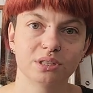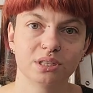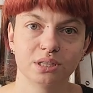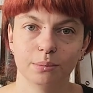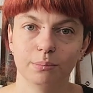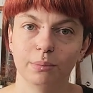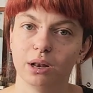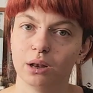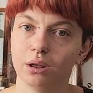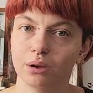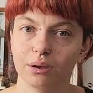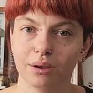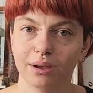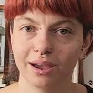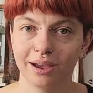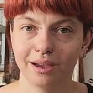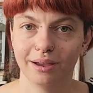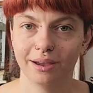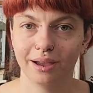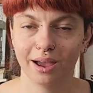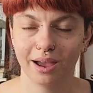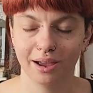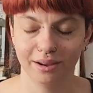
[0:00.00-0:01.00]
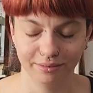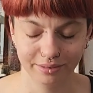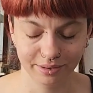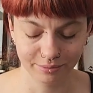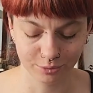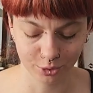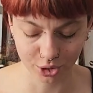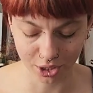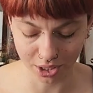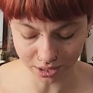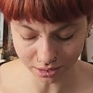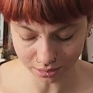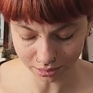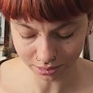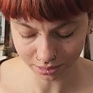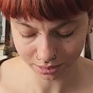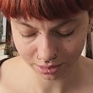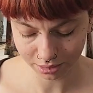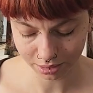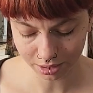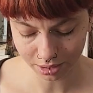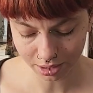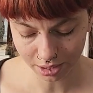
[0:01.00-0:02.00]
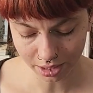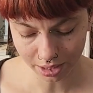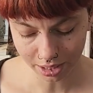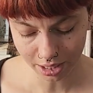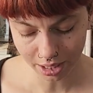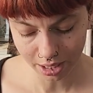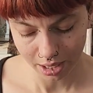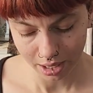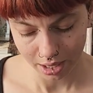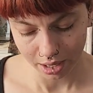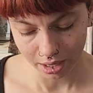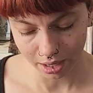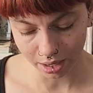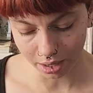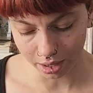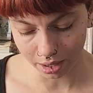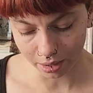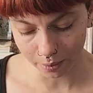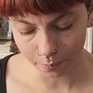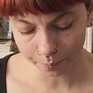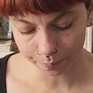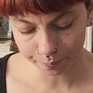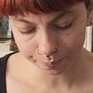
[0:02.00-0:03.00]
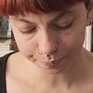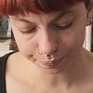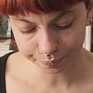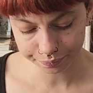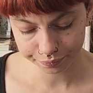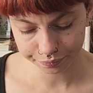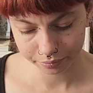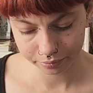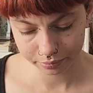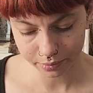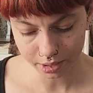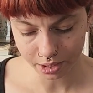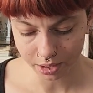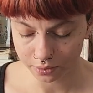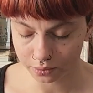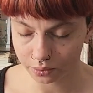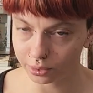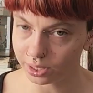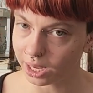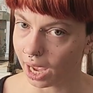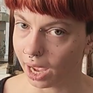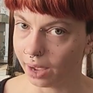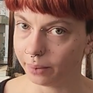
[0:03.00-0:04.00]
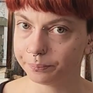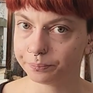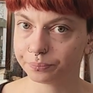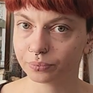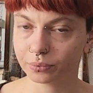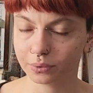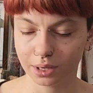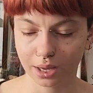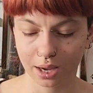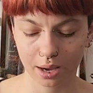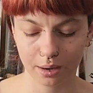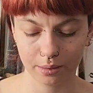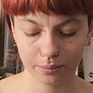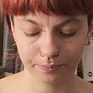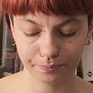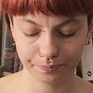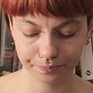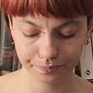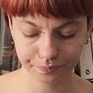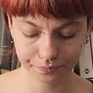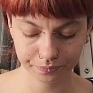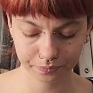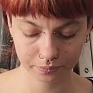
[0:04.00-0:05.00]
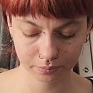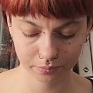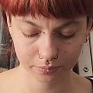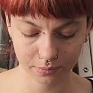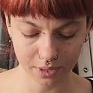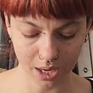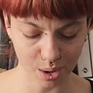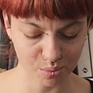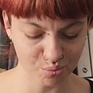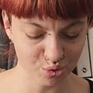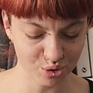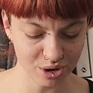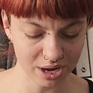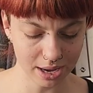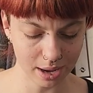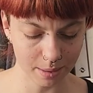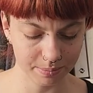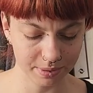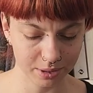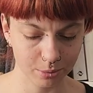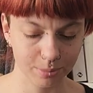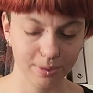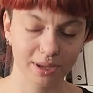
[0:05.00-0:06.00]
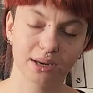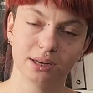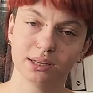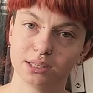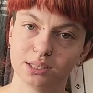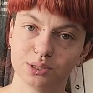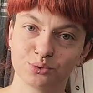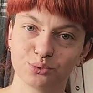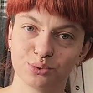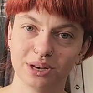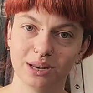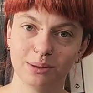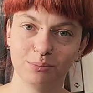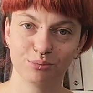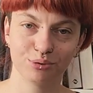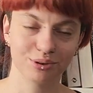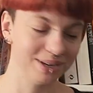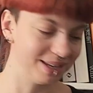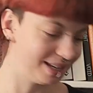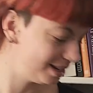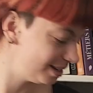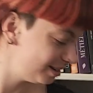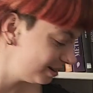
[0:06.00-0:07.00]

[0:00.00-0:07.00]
similar I've ever done. So yeah, I'm really happy about it. It's really pretty.